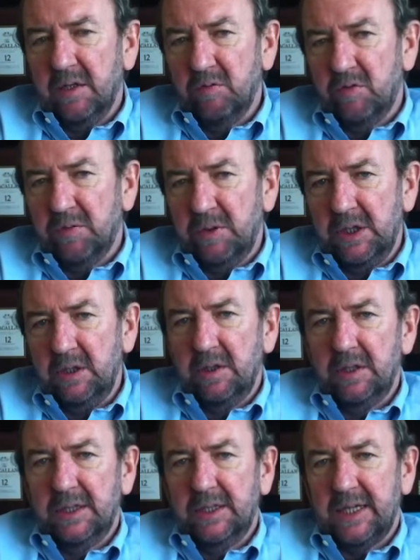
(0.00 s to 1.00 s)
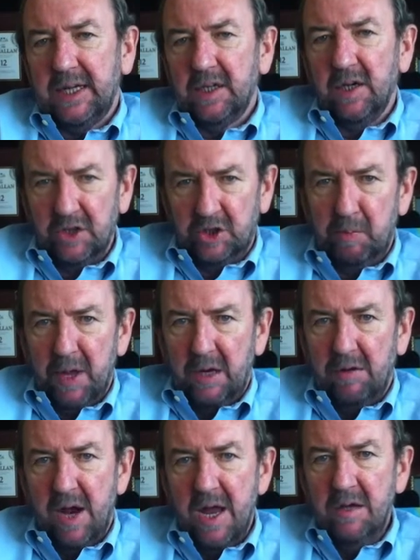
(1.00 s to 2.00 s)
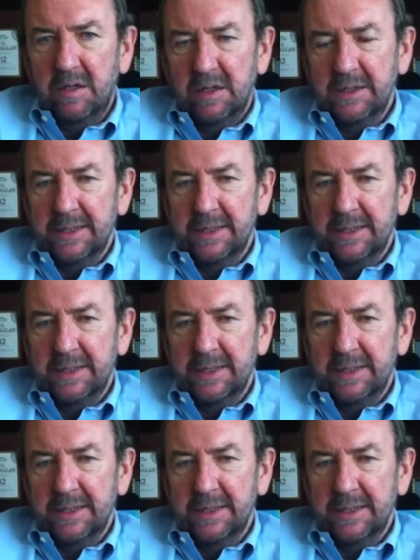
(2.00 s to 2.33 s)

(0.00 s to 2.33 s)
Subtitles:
come from a technology background.